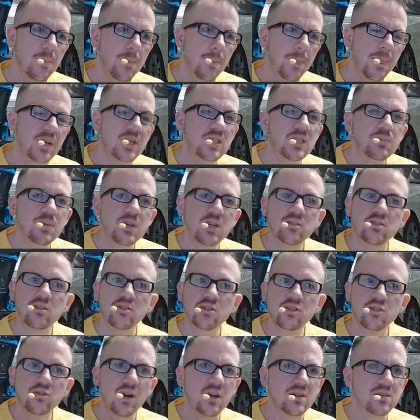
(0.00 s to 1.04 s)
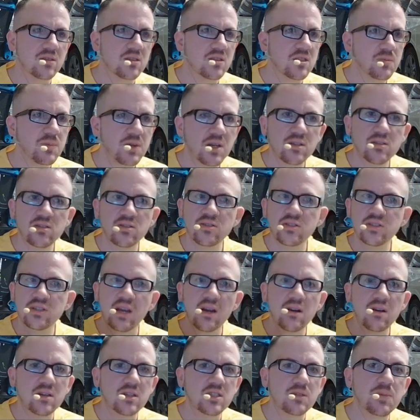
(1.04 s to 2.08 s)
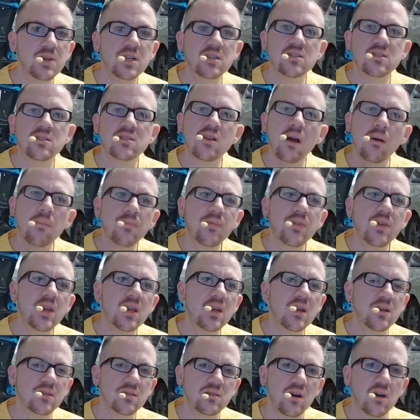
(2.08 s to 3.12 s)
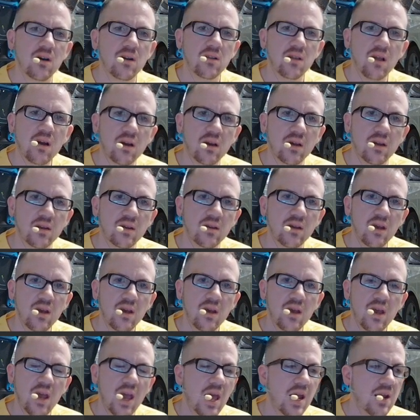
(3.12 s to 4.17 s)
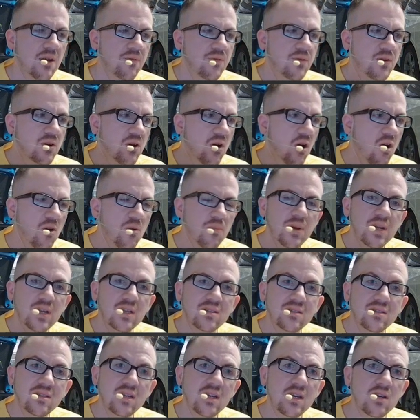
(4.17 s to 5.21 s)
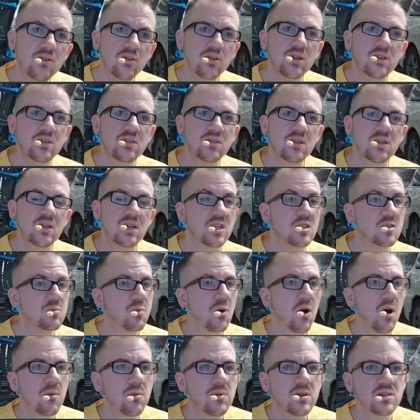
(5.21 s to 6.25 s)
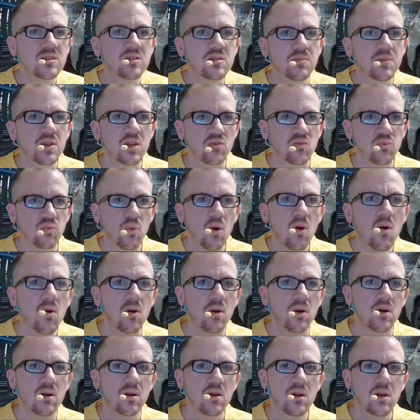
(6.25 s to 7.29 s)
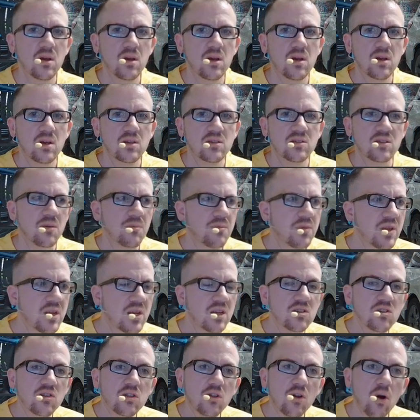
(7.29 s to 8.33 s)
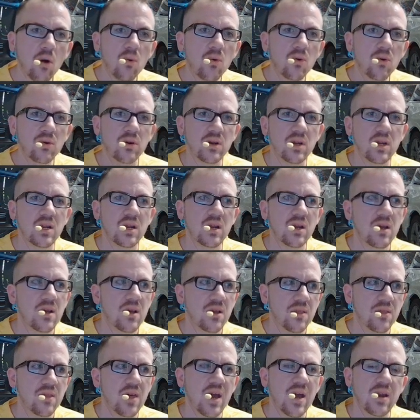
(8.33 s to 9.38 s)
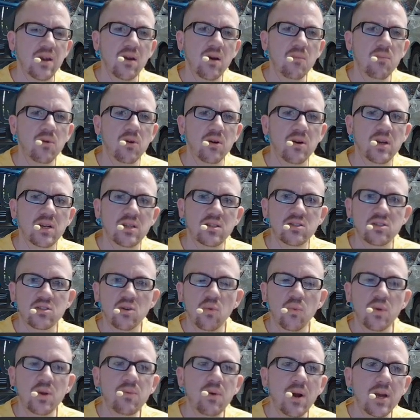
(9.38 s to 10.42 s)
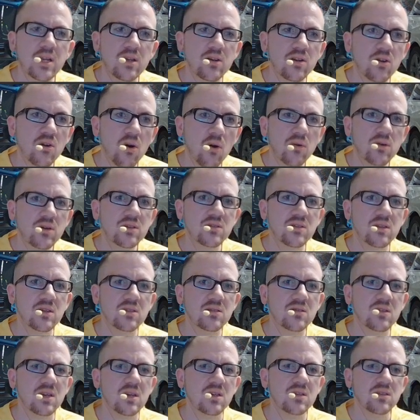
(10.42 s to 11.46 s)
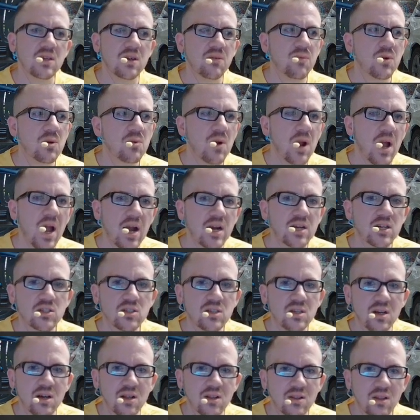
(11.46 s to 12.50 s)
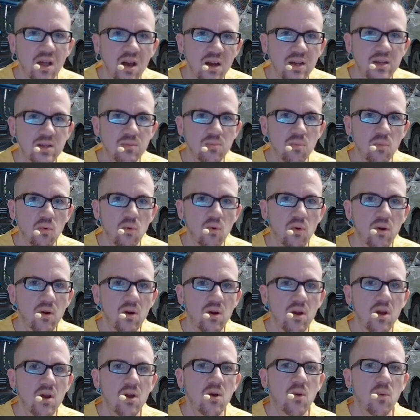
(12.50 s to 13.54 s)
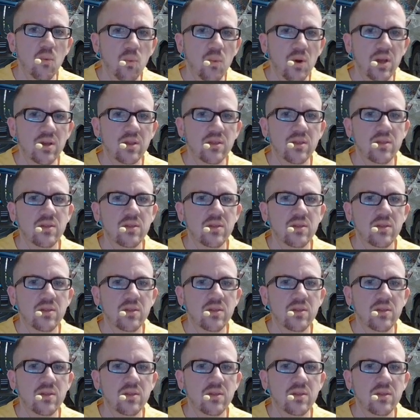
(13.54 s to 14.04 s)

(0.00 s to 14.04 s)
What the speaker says: it's because you're stressed. It's because you're scared. It's because something is not aligned. And if your heartbeat is decreasing, it's probably because something is wrong. Something is lowering that number. And so we might notice these things if we were actually aligned more with